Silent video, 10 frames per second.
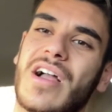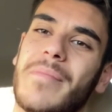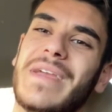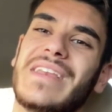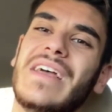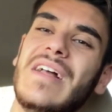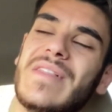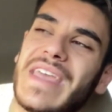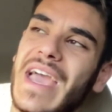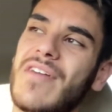I mean,
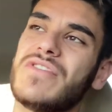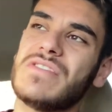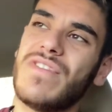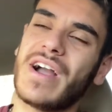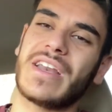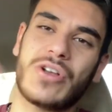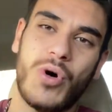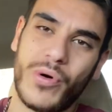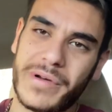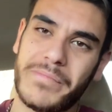they have their fucking
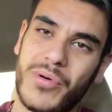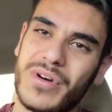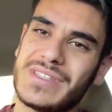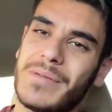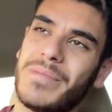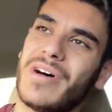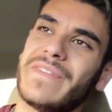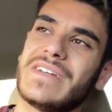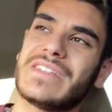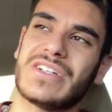golden boys up on
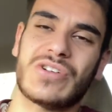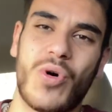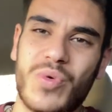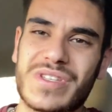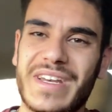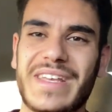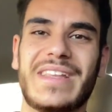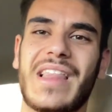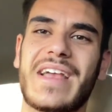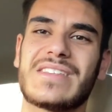there that are always going to get
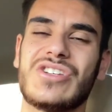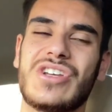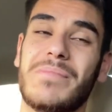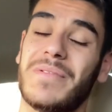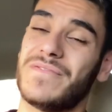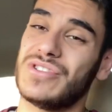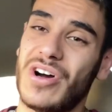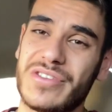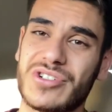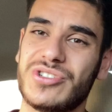likes and shit. But for
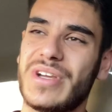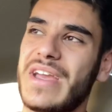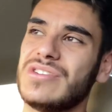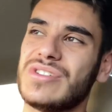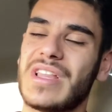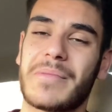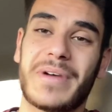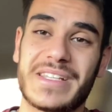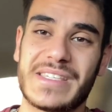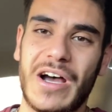other creators like
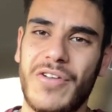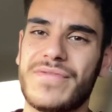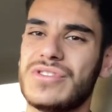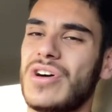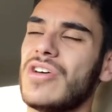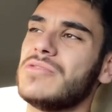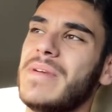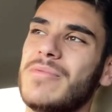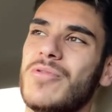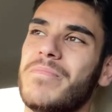myself or other
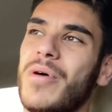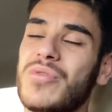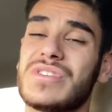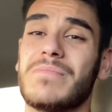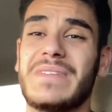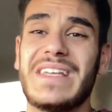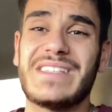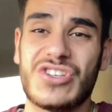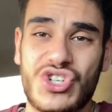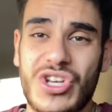people who post some
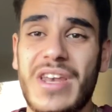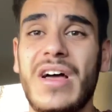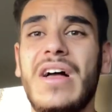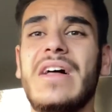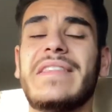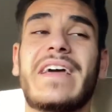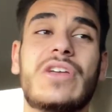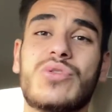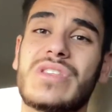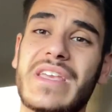decent shit that
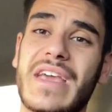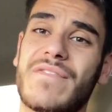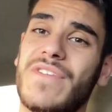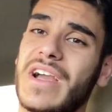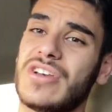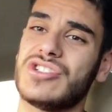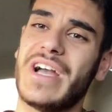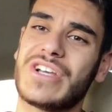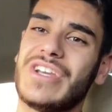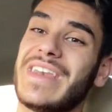used to get fucking
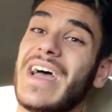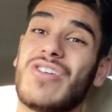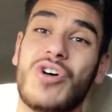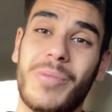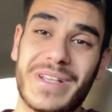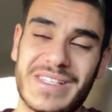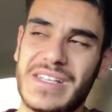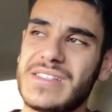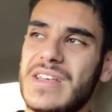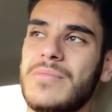traction and now nobody
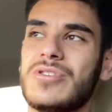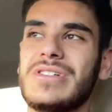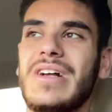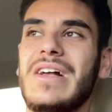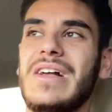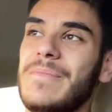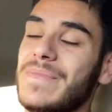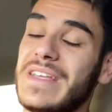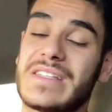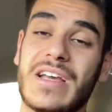sees anymore,
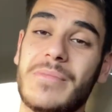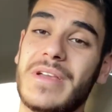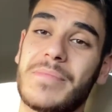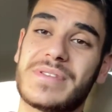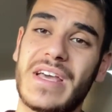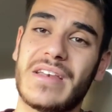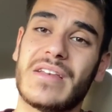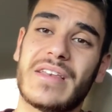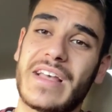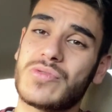it's going to be upsetting.
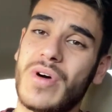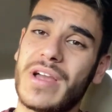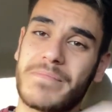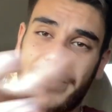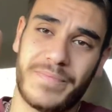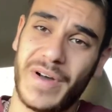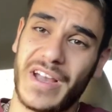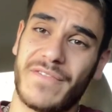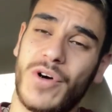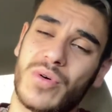That's why I'm
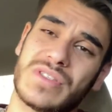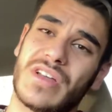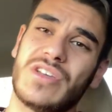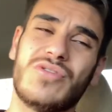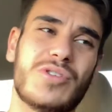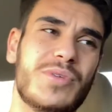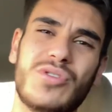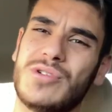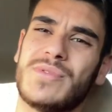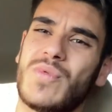fucking focused on YouTube.
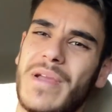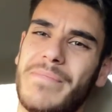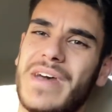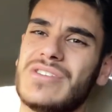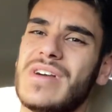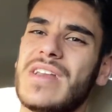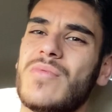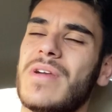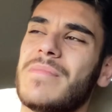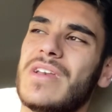YouTube is way better
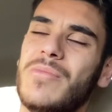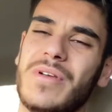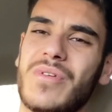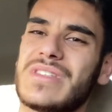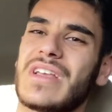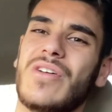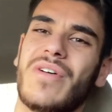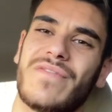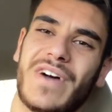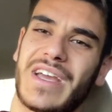anyway, man. Nobody wants to go
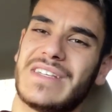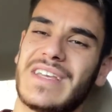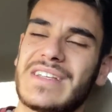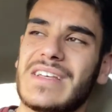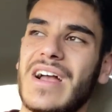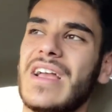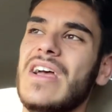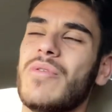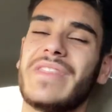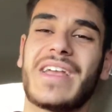on fucking TikTok
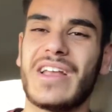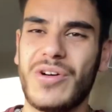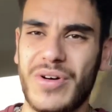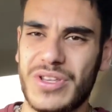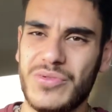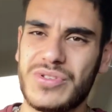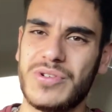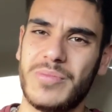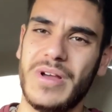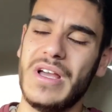when they can go on
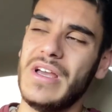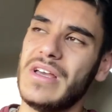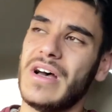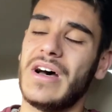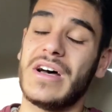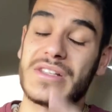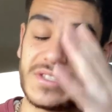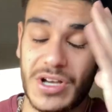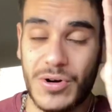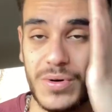YouTube.
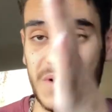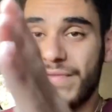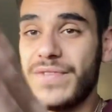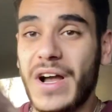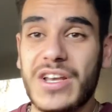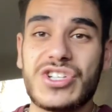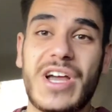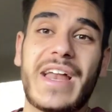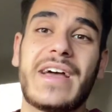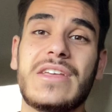So fucking
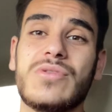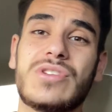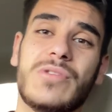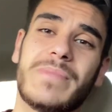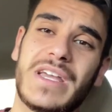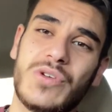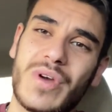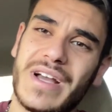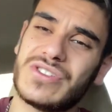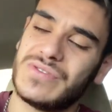shout out YouTube, man. You
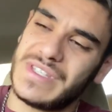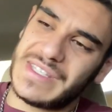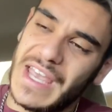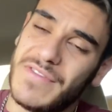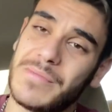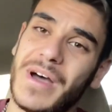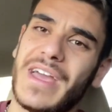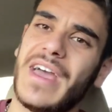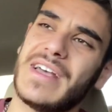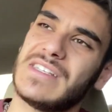guys are saving my
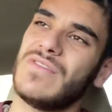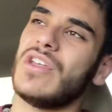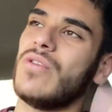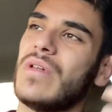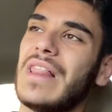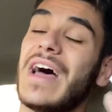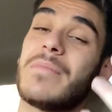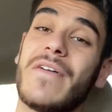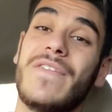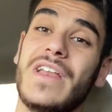ass, even though a lot of
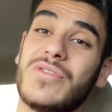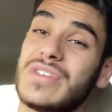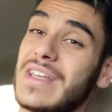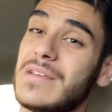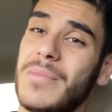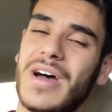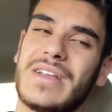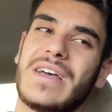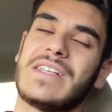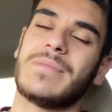my videos get
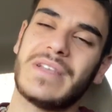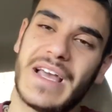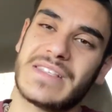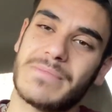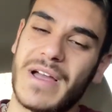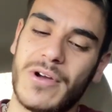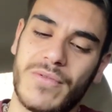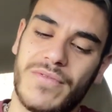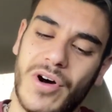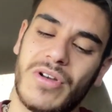demonetized, but that's my own
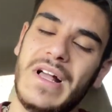fault.